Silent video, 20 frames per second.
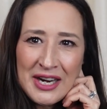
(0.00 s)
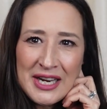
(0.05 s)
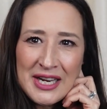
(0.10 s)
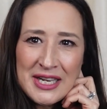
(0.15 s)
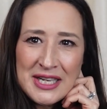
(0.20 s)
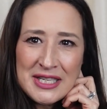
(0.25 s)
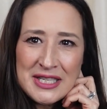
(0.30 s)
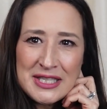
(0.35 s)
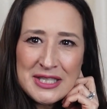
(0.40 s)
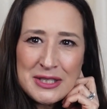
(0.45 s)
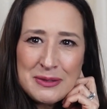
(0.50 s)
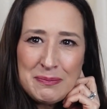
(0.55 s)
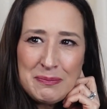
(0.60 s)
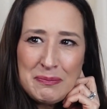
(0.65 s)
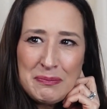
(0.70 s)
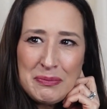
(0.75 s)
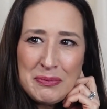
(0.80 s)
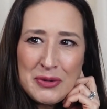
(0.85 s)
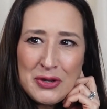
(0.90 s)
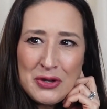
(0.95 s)
is
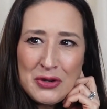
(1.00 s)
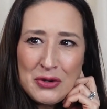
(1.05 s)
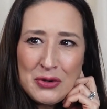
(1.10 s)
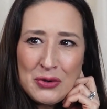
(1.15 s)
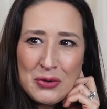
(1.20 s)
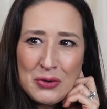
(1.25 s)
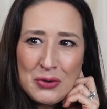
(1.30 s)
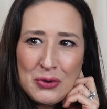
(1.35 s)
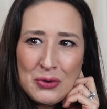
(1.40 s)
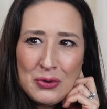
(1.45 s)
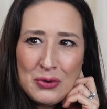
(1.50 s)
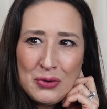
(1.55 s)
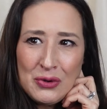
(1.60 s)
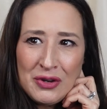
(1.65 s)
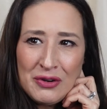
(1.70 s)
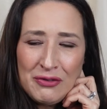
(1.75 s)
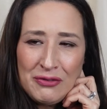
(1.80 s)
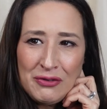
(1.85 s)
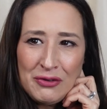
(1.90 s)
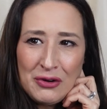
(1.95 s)

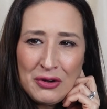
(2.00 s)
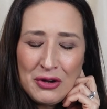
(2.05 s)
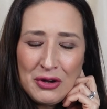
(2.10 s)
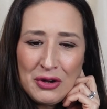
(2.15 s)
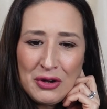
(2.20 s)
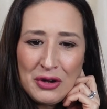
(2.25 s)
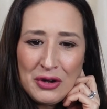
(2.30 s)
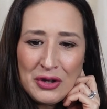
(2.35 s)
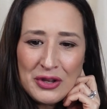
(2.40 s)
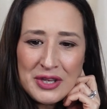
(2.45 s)
beautiful.